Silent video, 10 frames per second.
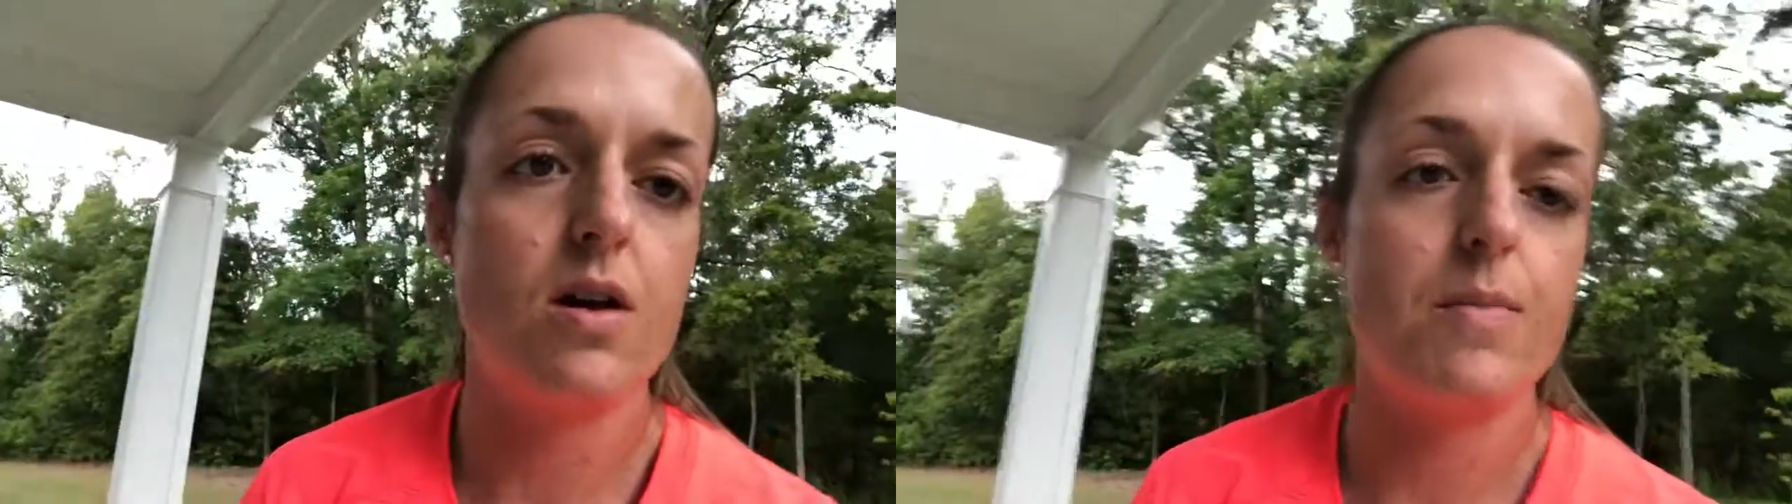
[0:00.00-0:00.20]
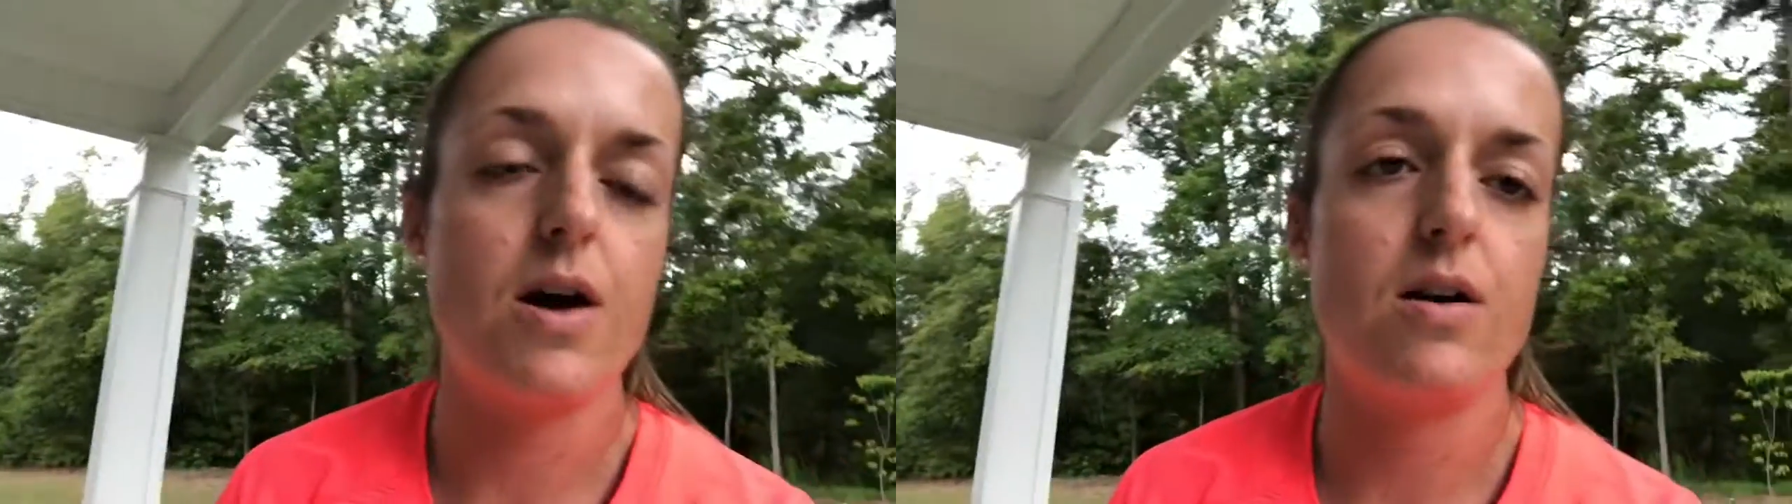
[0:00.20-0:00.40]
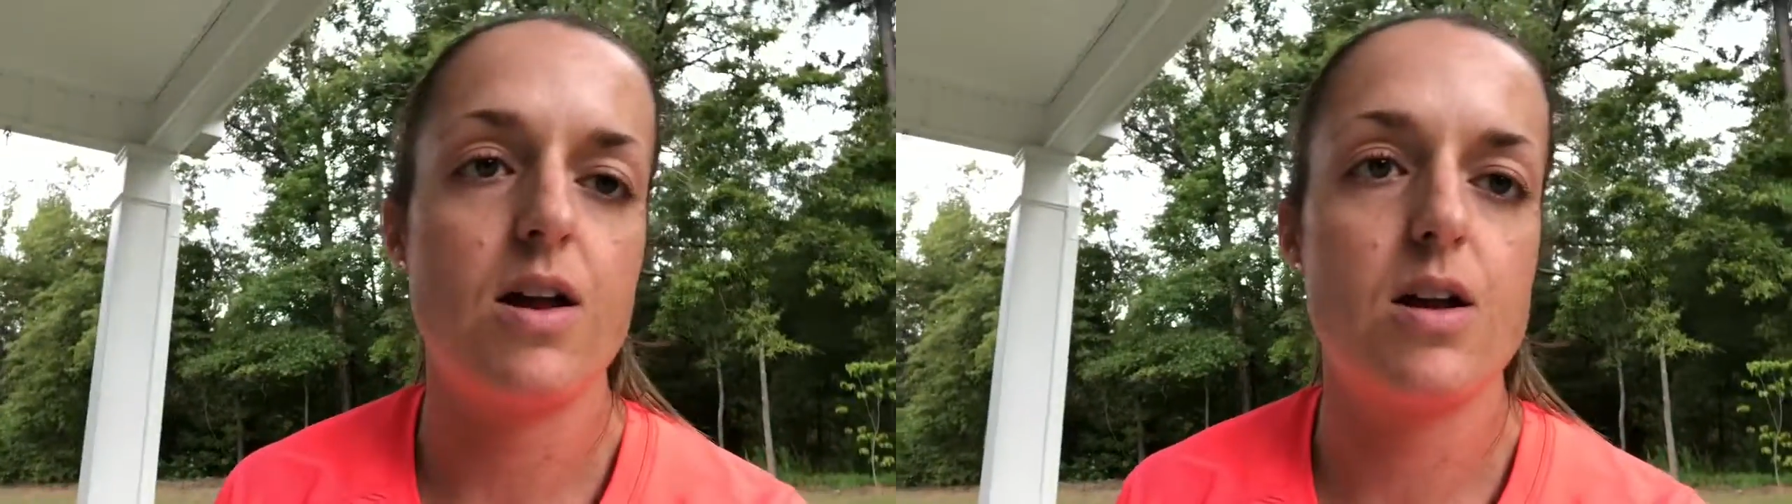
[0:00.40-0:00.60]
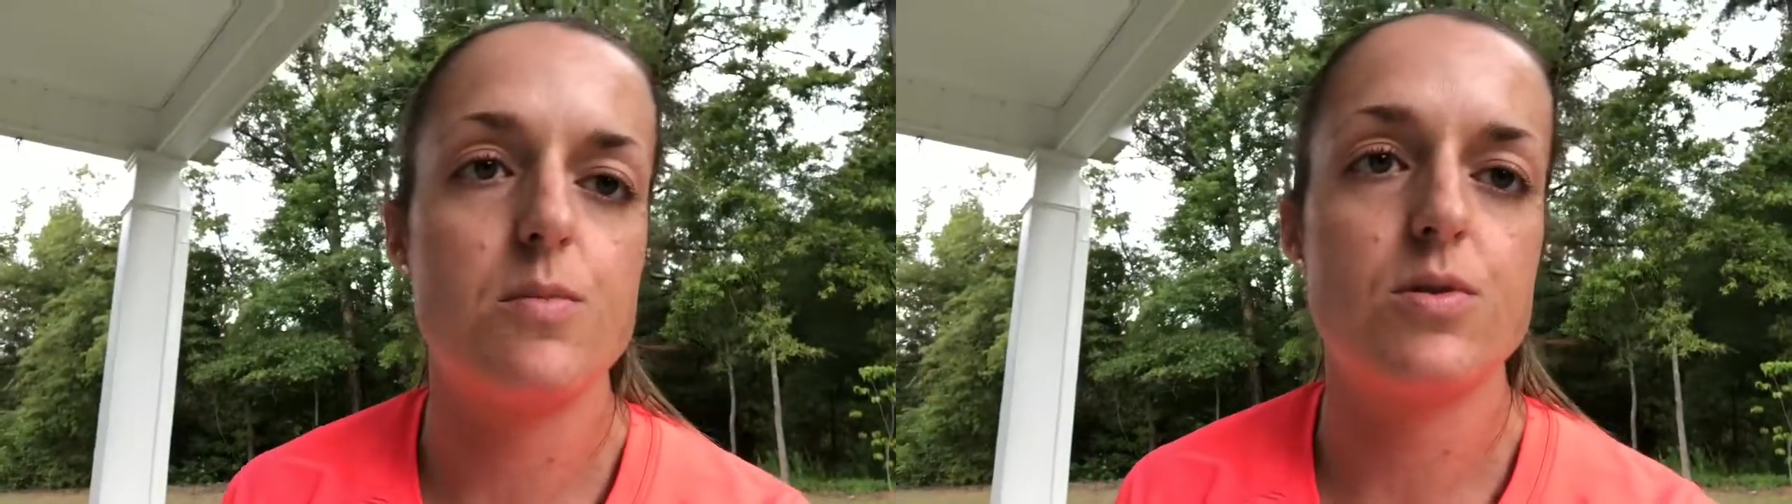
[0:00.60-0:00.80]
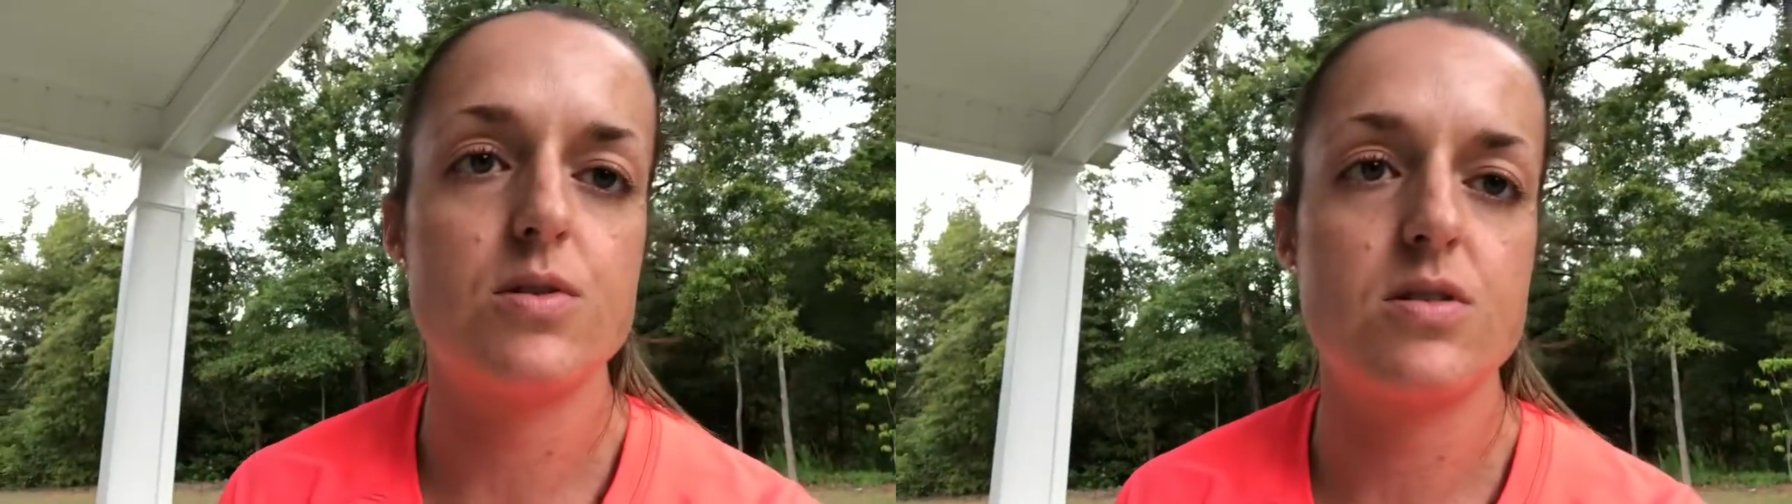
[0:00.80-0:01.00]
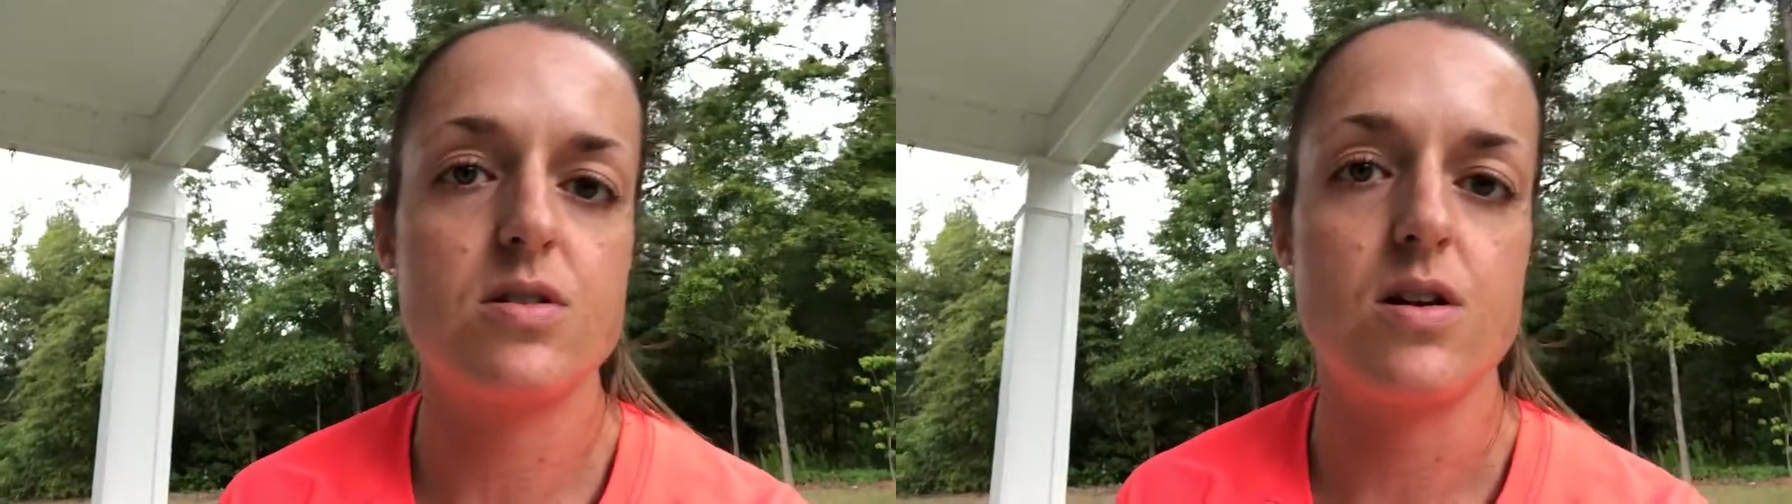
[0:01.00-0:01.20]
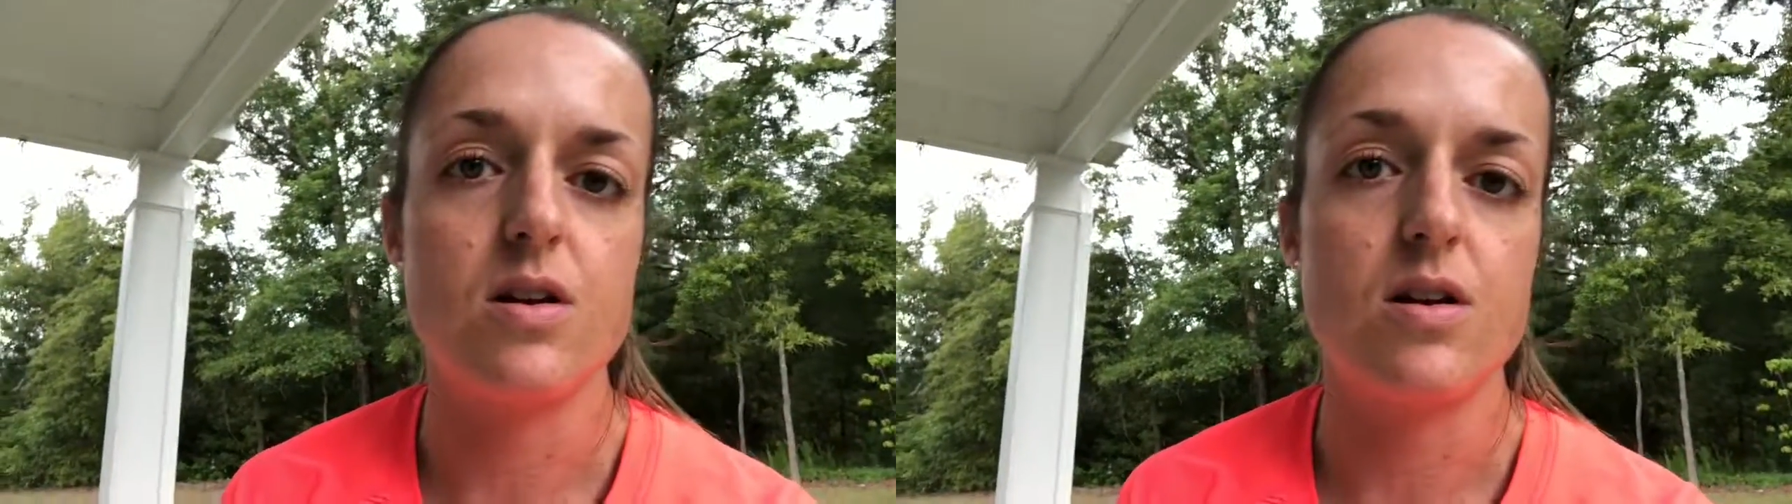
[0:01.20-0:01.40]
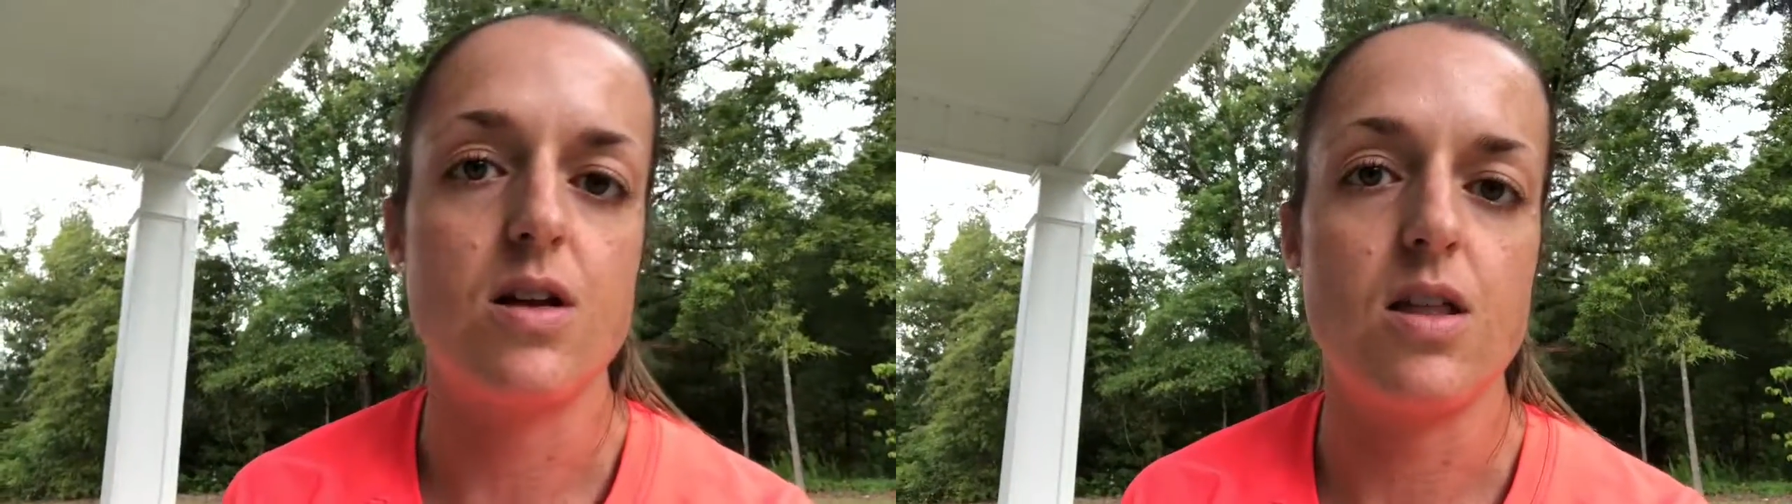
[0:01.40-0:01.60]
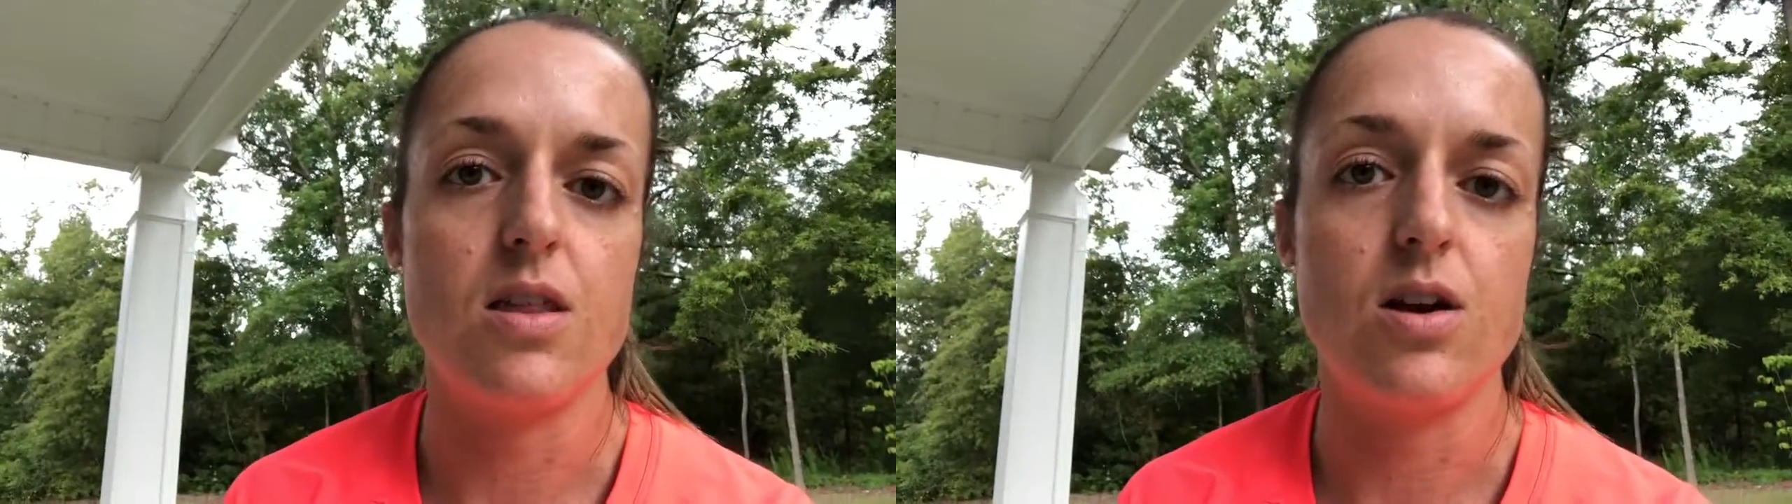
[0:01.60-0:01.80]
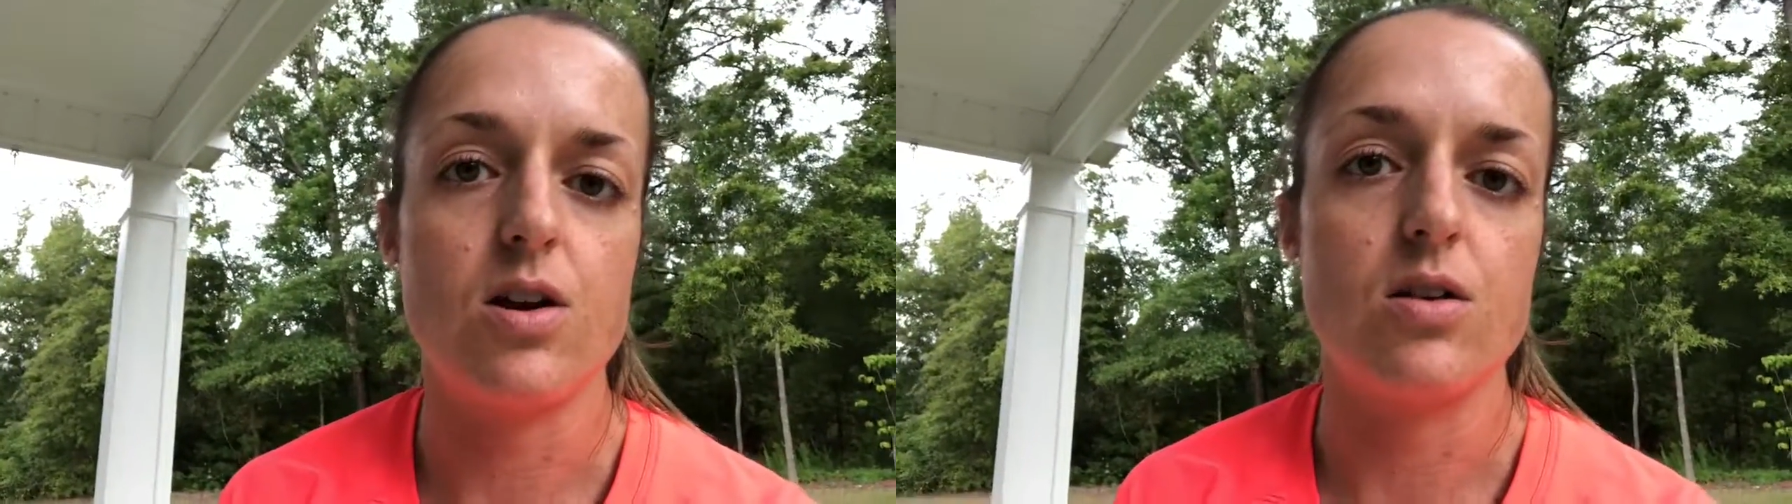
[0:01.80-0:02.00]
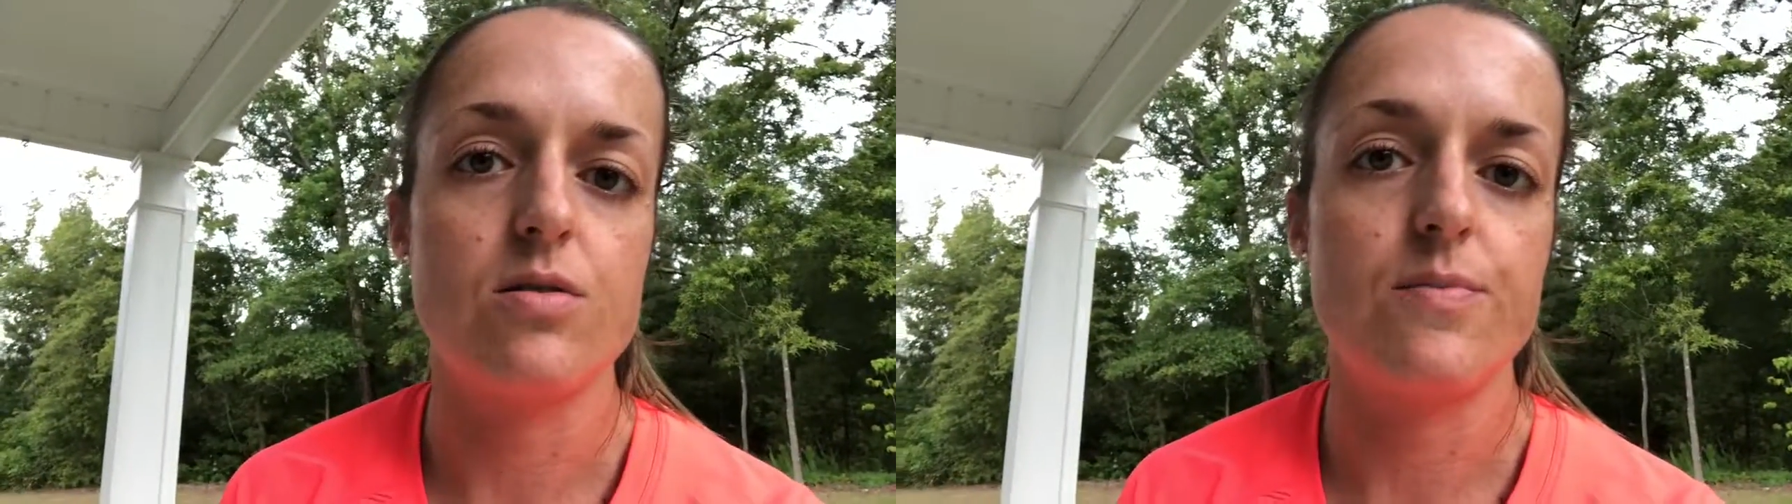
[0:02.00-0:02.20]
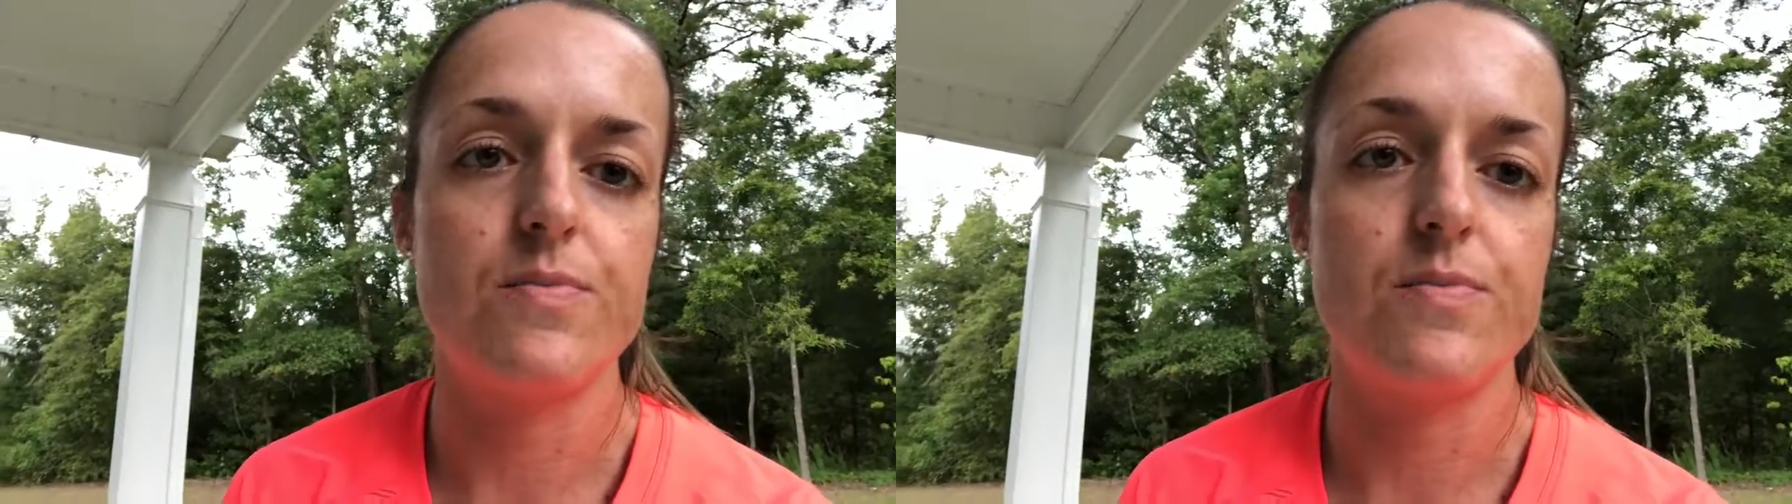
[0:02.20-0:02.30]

about animals uh, and their,